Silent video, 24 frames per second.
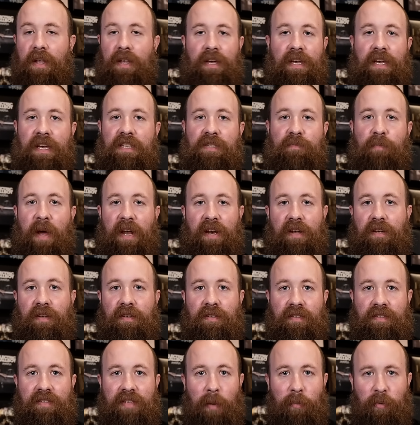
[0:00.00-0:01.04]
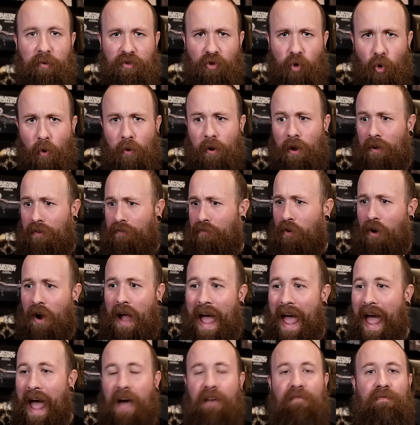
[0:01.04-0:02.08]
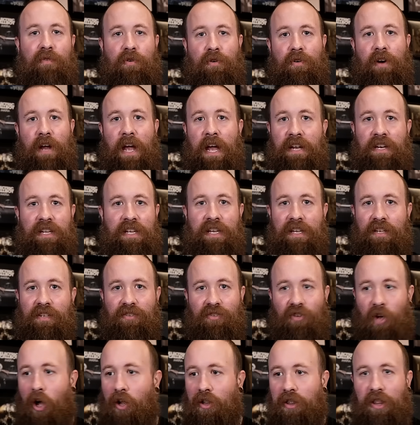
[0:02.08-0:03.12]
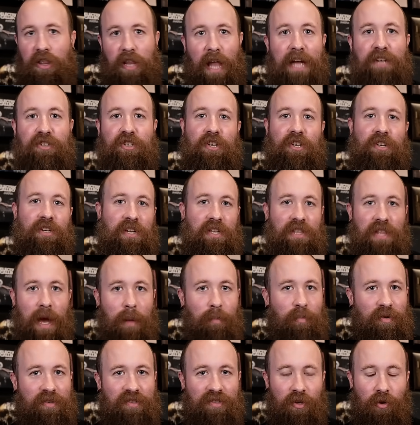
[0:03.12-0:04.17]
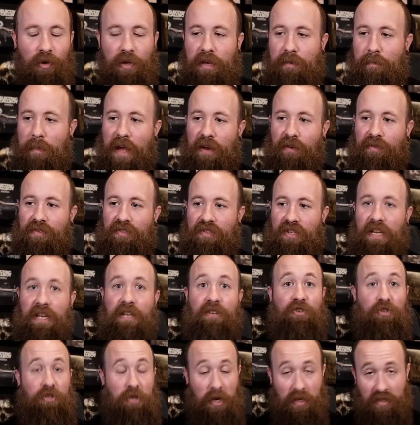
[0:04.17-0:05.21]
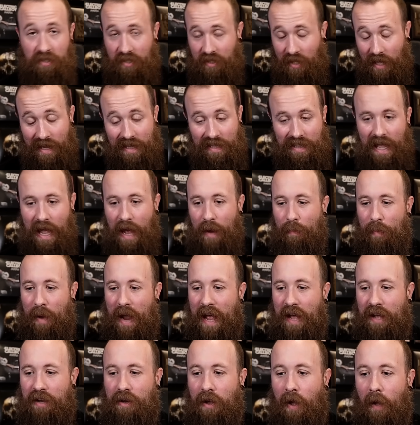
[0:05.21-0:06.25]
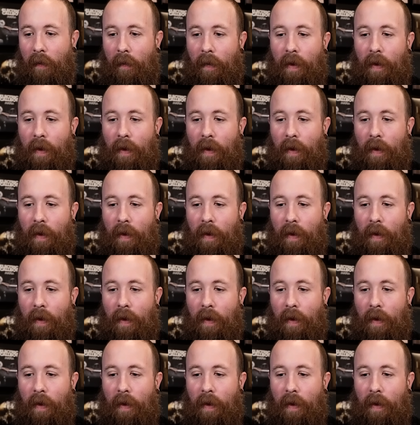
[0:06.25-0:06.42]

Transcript: he's been in Sepultura forever and he's a legend in that Brazilian metal scene, just like that band